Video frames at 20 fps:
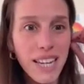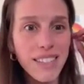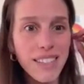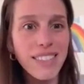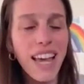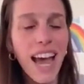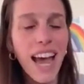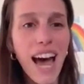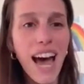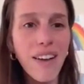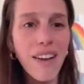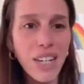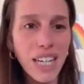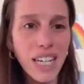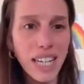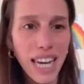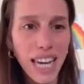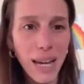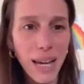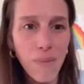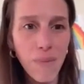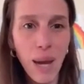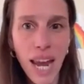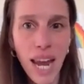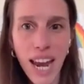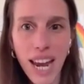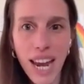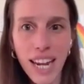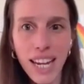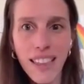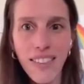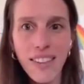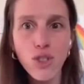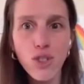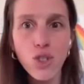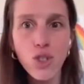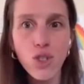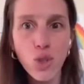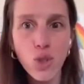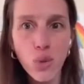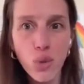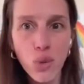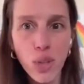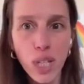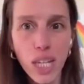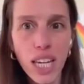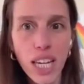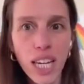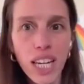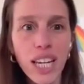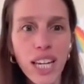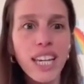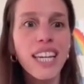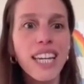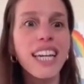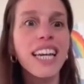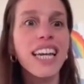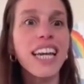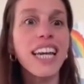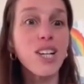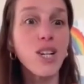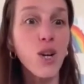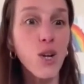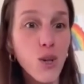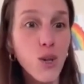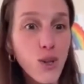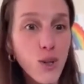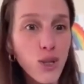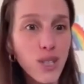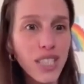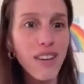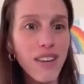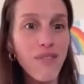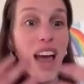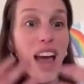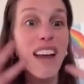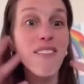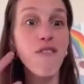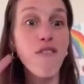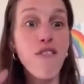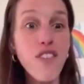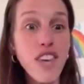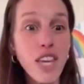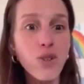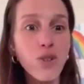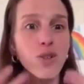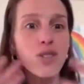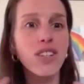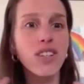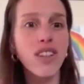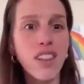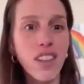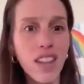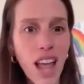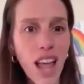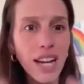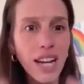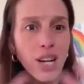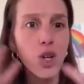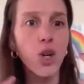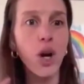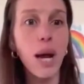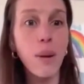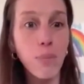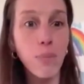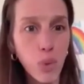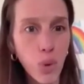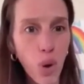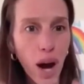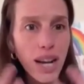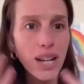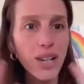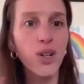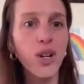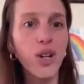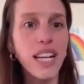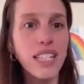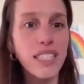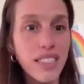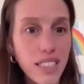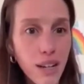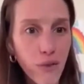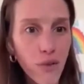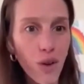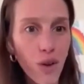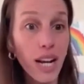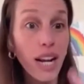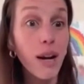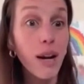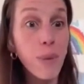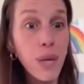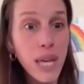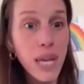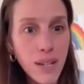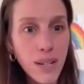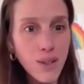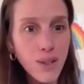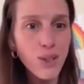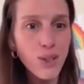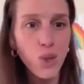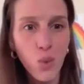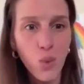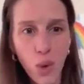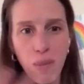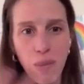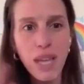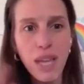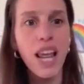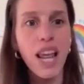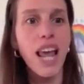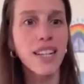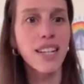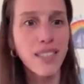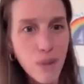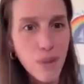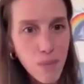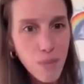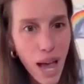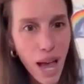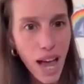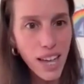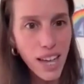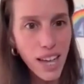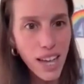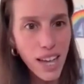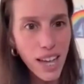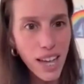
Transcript: Means having a campaign that's truly inclusive and feels lighter and brighter and different and appeals to women and to men